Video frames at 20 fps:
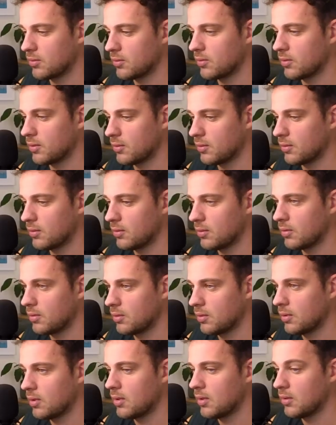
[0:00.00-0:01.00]
So
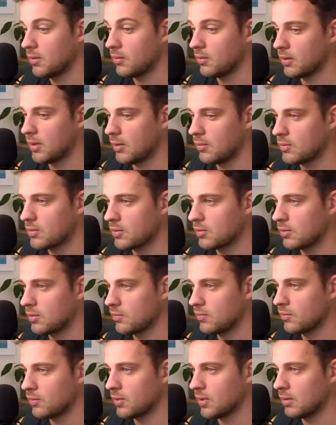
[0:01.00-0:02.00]
now he's going
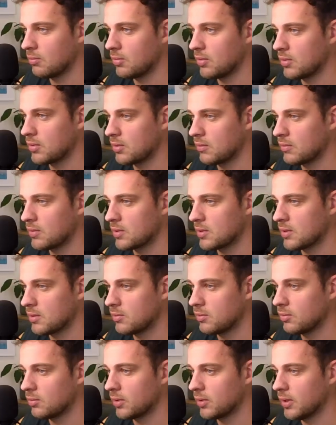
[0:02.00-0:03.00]
for that, but he's obviously
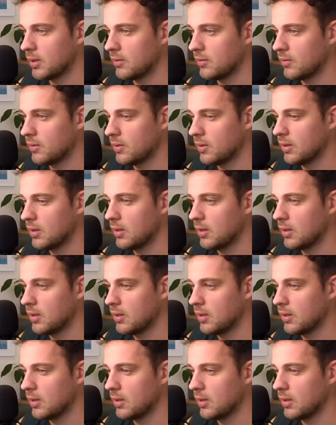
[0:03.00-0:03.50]
too late.